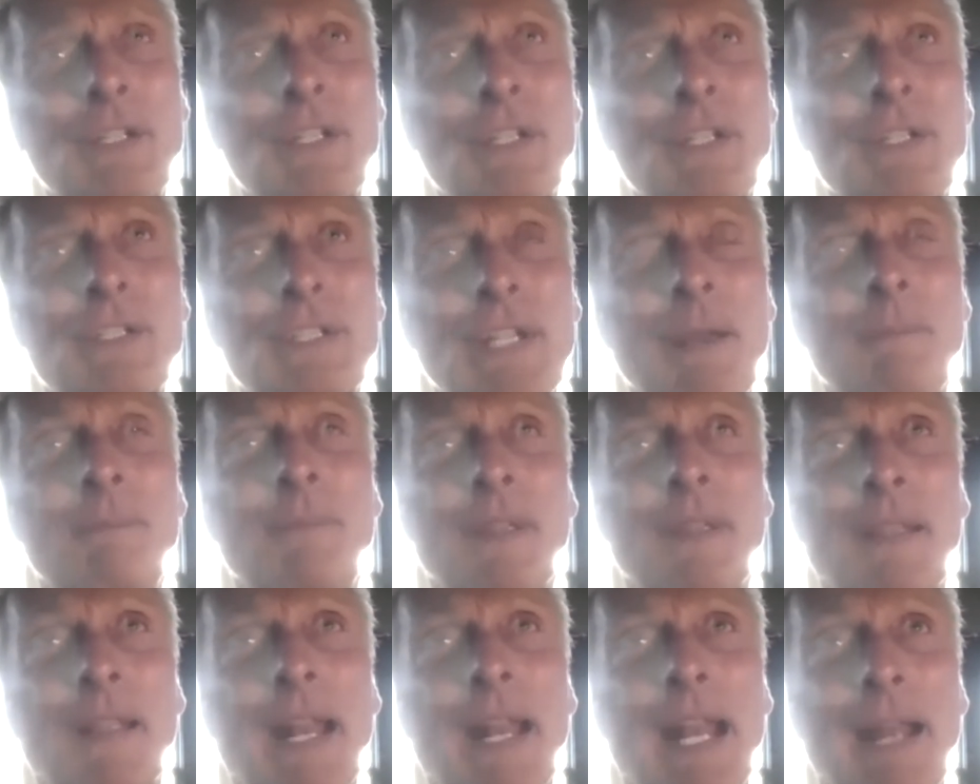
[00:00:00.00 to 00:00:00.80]
is
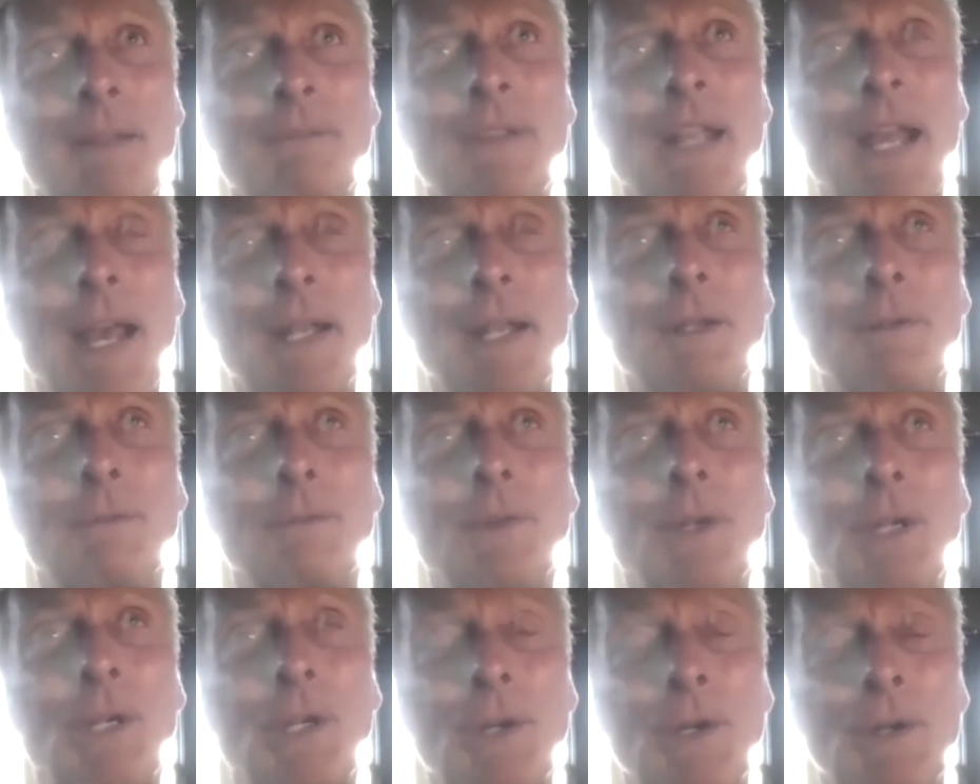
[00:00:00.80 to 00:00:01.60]
something that I've kind of
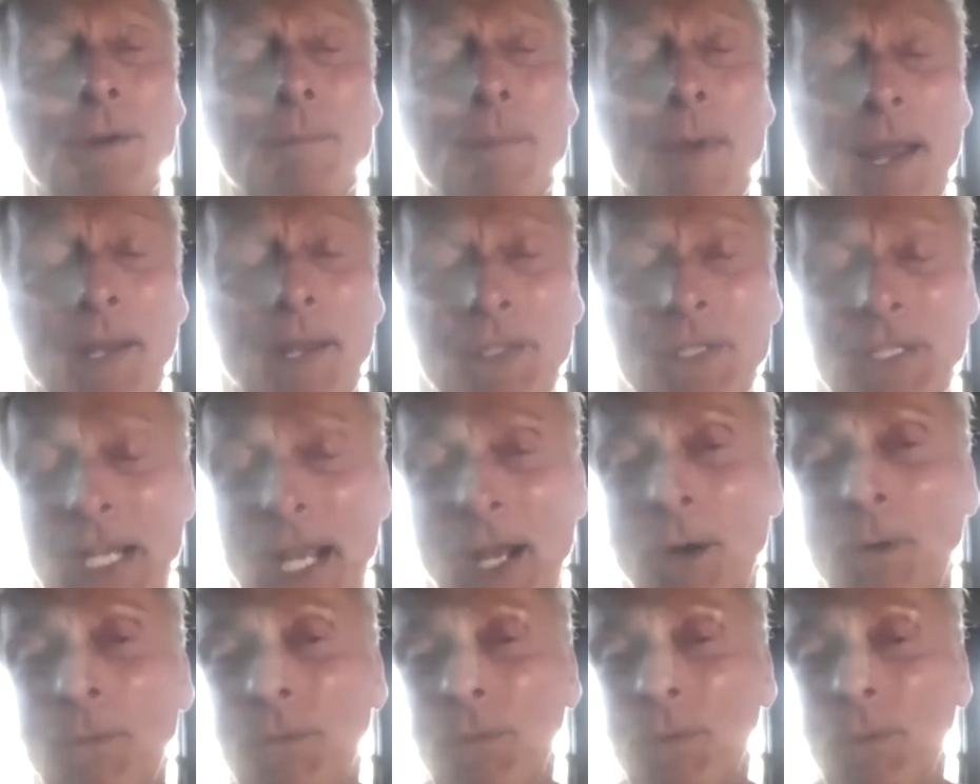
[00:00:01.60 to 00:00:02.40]
learned
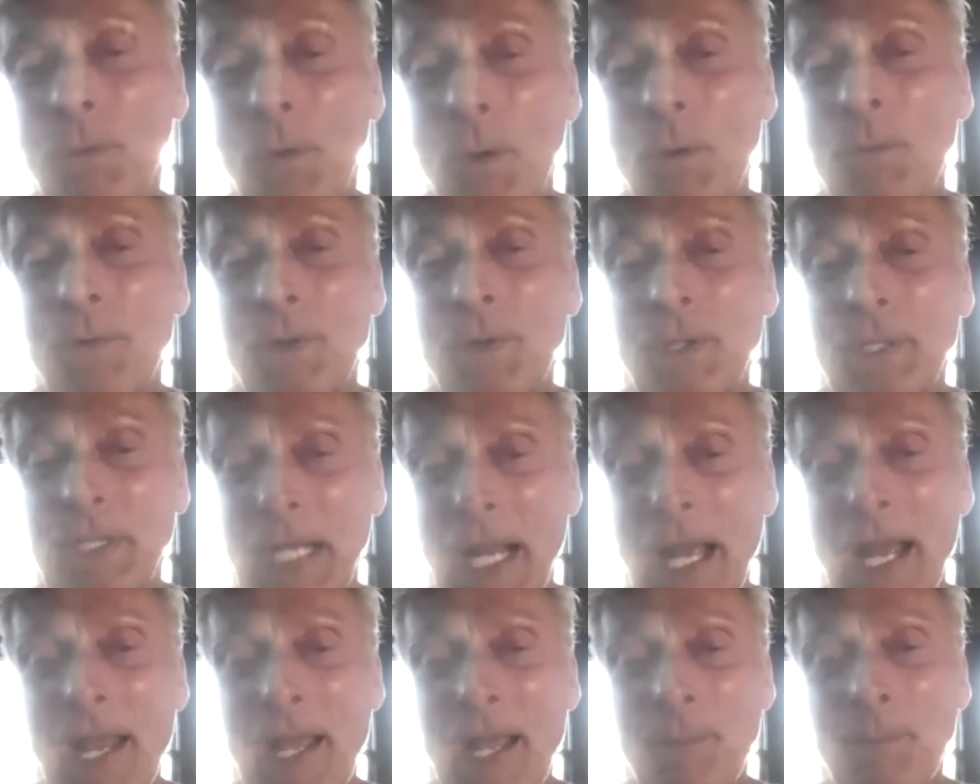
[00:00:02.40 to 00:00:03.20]
myself over
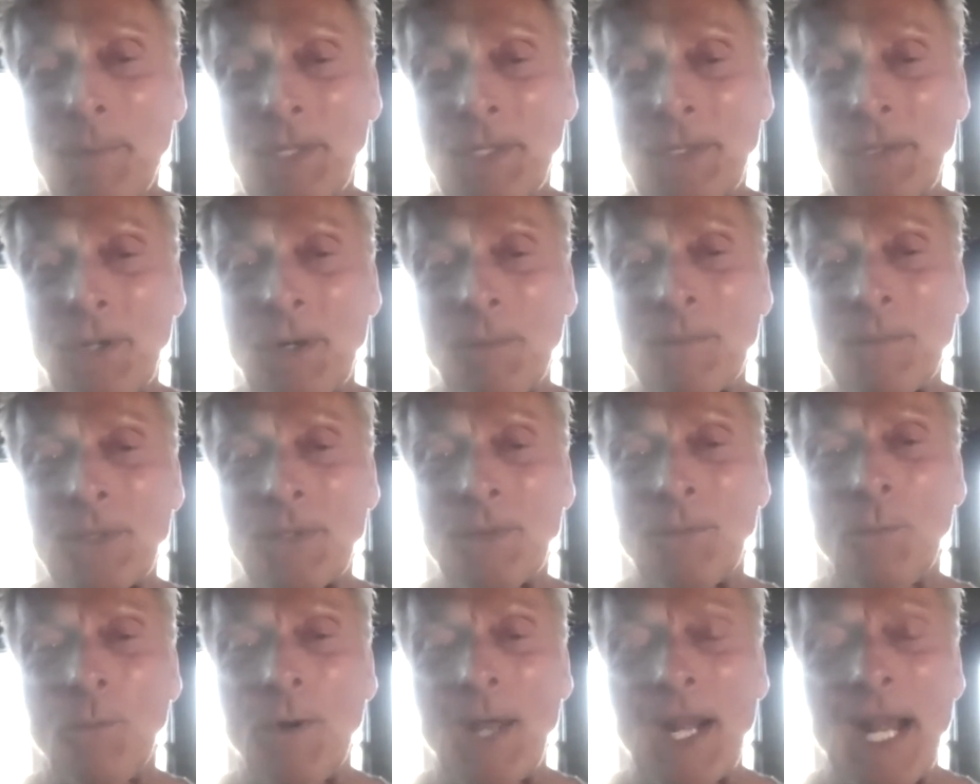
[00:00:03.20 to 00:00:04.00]
time in terms of when